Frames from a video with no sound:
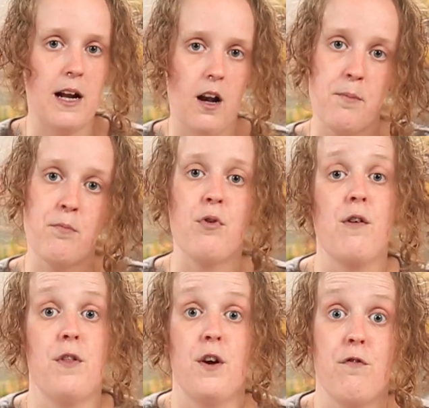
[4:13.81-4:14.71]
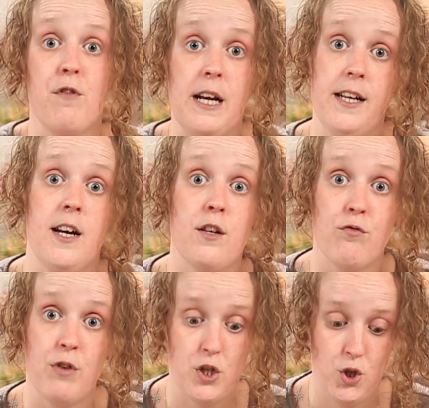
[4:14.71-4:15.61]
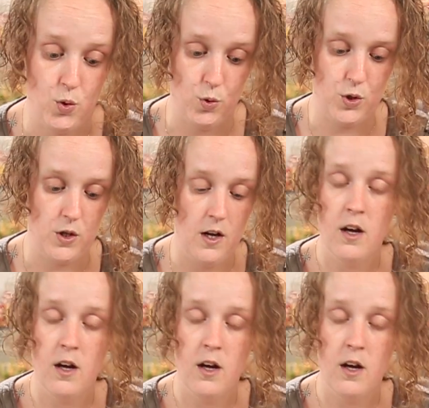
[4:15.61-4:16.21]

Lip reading: lump rather than a really nice rich sauce.